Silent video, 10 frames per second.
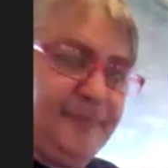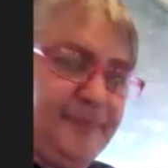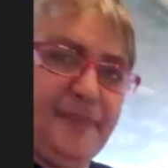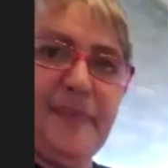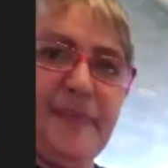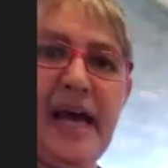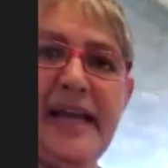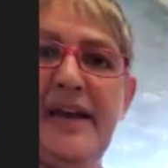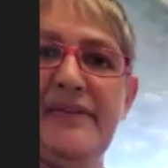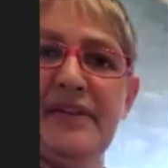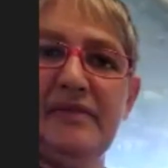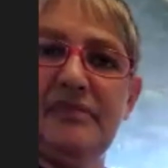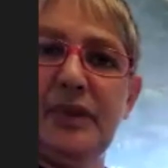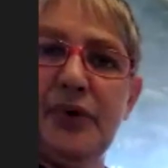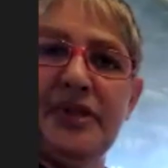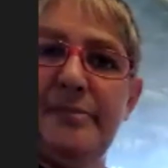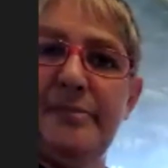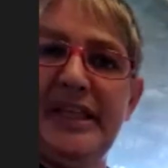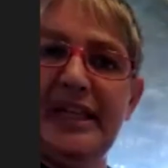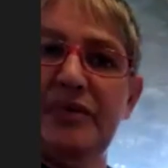I haven't learned to be that
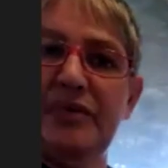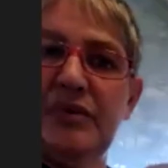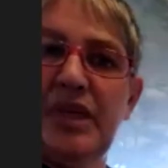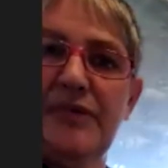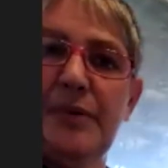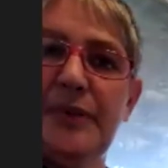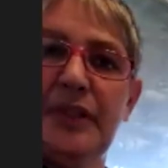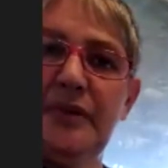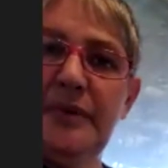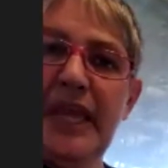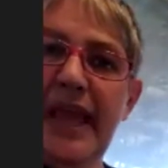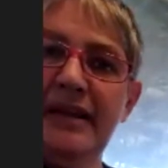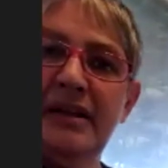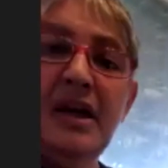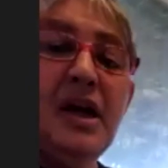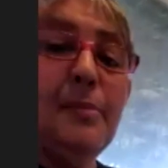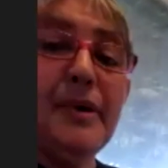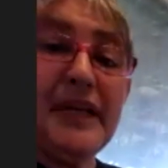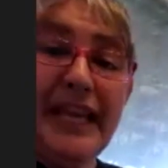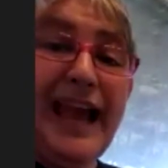careful with glue yet, but
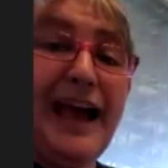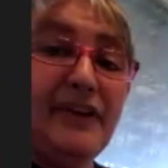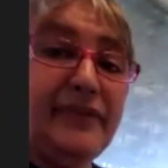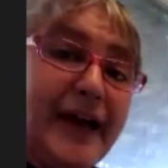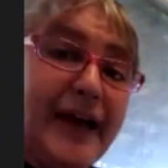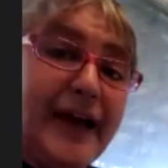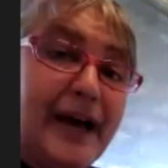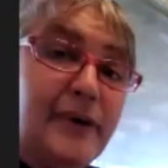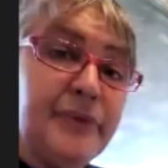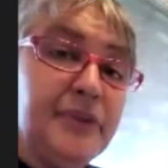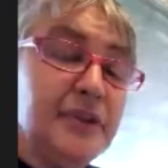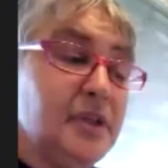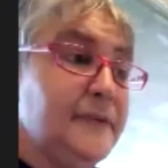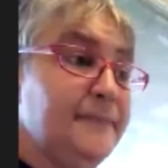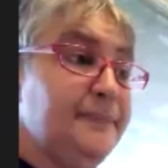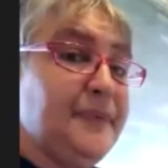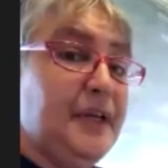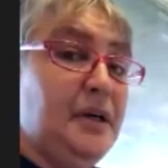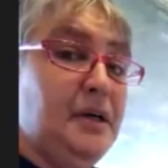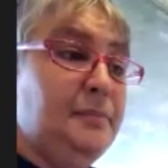I have found
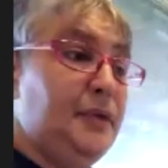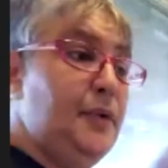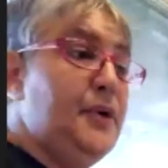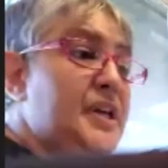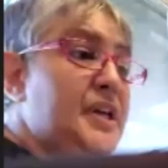you can